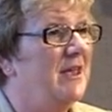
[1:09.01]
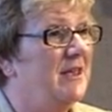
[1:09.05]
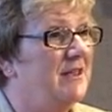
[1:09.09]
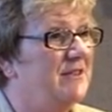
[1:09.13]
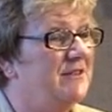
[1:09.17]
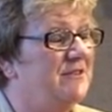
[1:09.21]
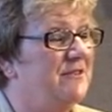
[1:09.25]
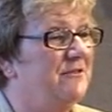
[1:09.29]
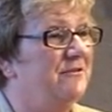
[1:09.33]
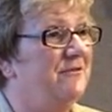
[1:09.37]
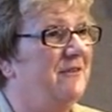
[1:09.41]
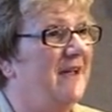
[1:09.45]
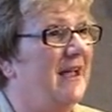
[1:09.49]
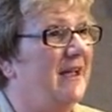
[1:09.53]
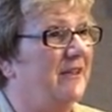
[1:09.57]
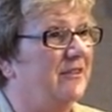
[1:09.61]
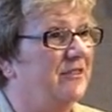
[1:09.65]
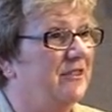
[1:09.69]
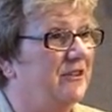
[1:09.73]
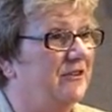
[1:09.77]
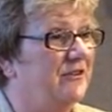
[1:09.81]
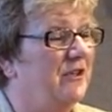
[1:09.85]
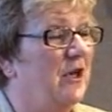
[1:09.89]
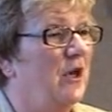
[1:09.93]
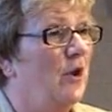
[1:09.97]
is the
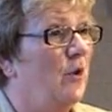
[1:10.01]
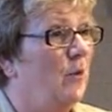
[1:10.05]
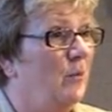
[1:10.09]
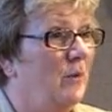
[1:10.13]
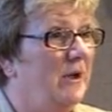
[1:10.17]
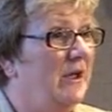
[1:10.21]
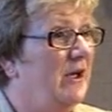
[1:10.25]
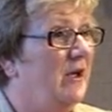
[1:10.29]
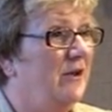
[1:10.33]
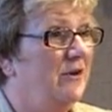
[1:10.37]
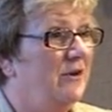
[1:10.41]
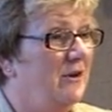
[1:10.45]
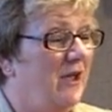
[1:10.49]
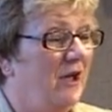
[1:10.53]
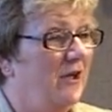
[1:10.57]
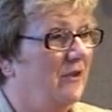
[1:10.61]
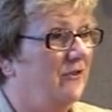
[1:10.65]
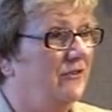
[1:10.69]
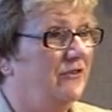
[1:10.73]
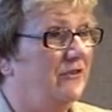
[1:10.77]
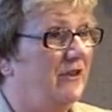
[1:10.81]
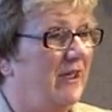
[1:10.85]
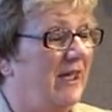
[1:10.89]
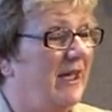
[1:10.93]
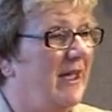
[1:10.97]
fact that we are
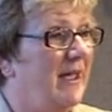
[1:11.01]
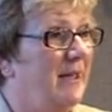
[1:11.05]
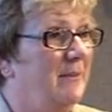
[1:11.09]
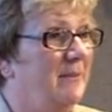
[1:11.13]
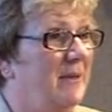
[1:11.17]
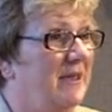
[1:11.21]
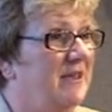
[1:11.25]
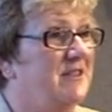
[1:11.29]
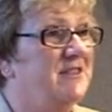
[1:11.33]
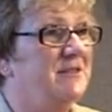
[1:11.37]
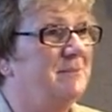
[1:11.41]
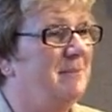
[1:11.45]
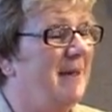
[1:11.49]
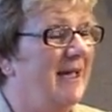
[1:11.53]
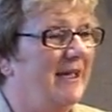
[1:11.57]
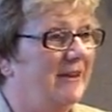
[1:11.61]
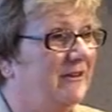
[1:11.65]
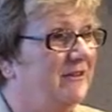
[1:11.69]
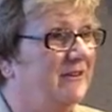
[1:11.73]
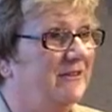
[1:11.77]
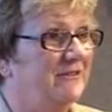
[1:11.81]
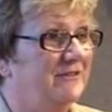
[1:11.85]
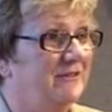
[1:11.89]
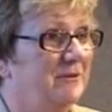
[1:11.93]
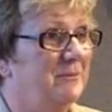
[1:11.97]
not
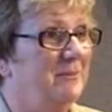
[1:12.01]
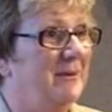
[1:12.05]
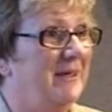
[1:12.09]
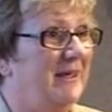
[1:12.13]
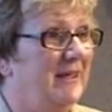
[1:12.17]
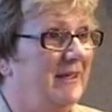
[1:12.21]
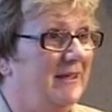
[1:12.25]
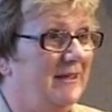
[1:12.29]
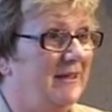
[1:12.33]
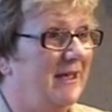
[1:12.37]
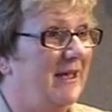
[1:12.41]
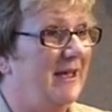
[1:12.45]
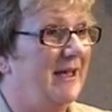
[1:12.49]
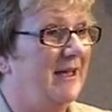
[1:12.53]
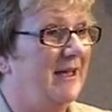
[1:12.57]
expected to be